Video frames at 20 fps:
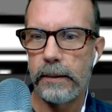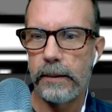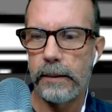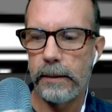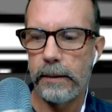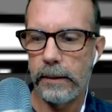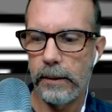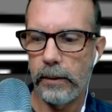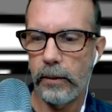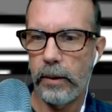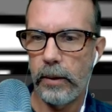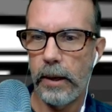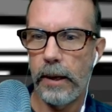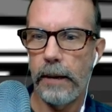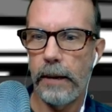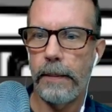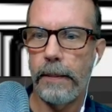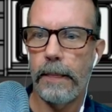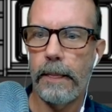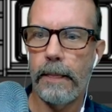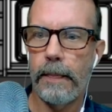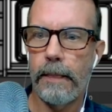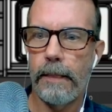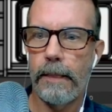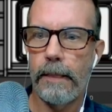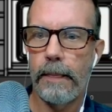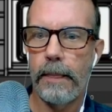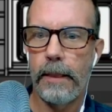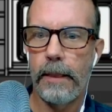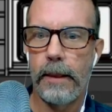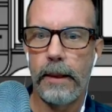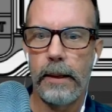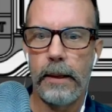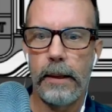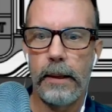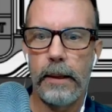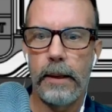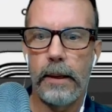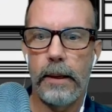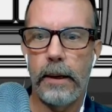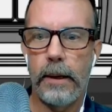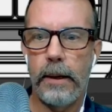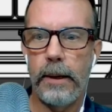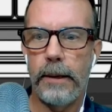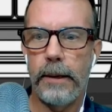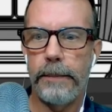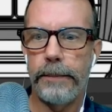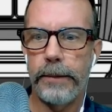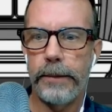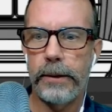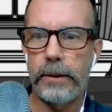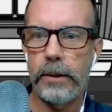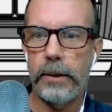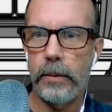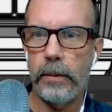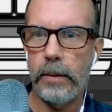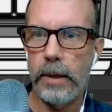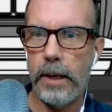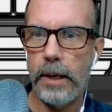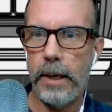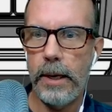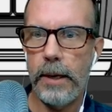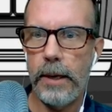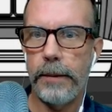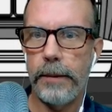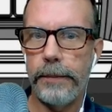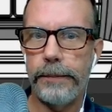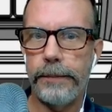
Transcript: Okay. All right. So now,